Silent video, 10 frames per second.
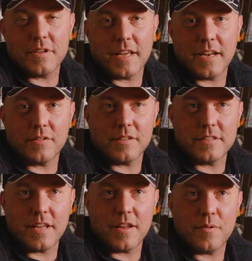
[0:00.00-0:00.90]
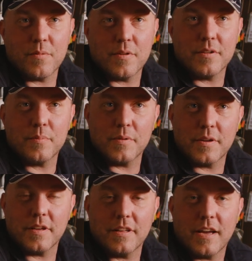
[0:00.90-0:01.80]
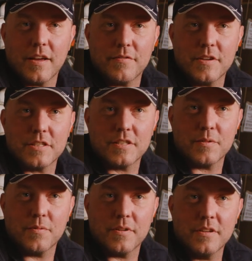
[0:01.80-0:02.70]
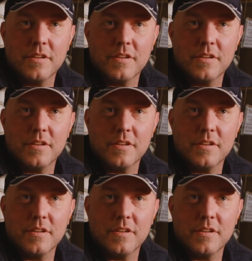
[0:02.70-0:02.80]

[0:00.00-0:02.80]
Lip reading: taking out the standard one and putting in the high efficiency one.